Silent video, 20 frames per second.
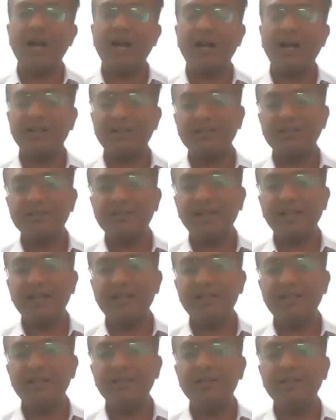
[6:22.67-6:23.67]

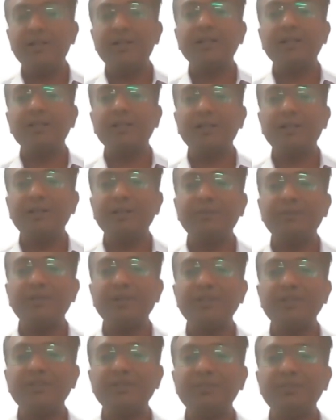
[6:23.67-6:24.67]
Understanding the
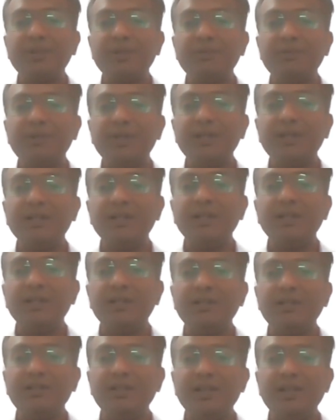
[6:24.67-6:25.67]
difference between
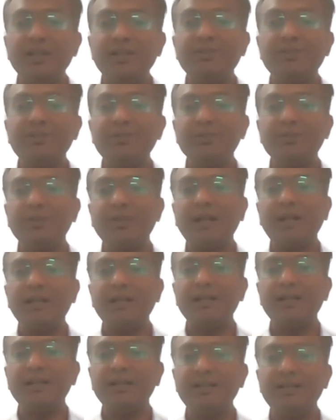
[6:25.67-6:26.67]
these two
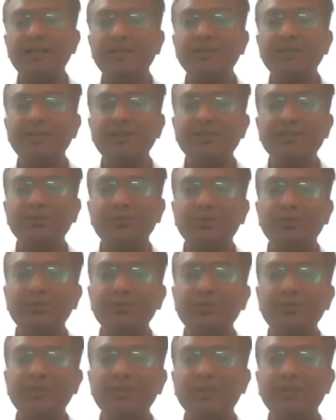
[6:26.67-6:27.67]
categories is
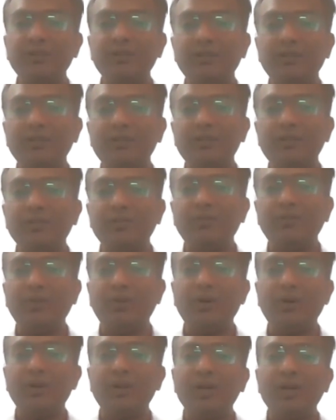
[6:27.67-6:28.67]
crucial
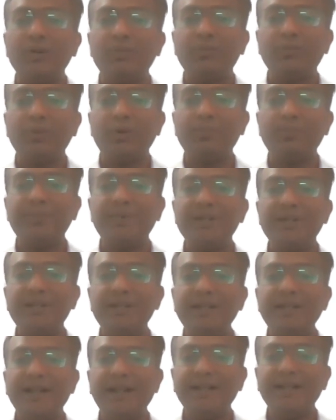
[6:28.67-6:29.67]
for
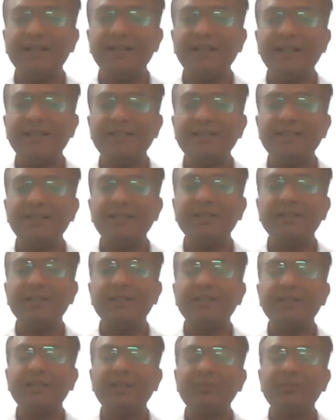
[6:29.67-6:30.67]
properly
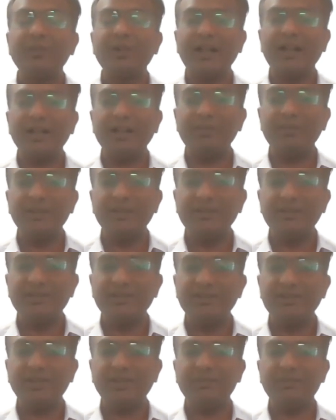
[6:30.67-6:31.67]
analyzing thermodynamic
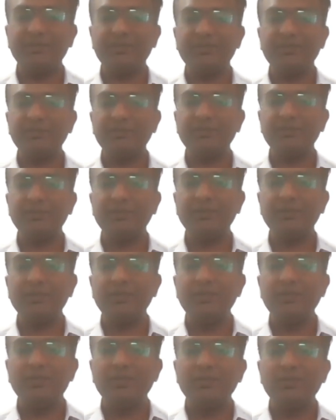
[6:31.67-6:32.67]
systems.
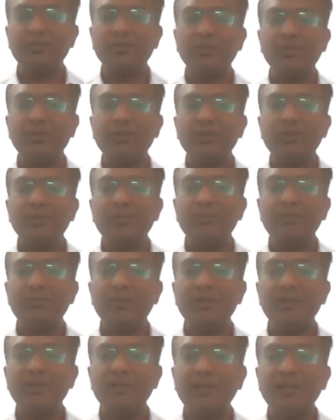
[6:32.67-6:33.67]
So,
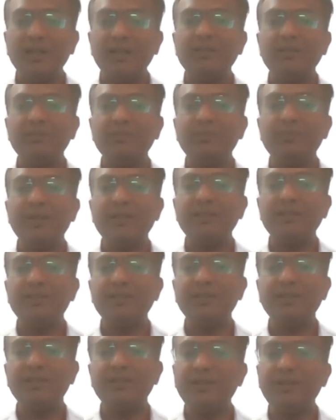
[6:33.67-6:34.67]
with these
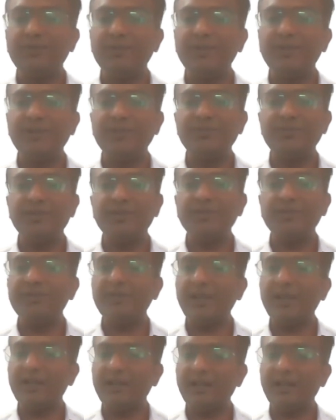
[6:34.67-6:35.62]
basic definitions and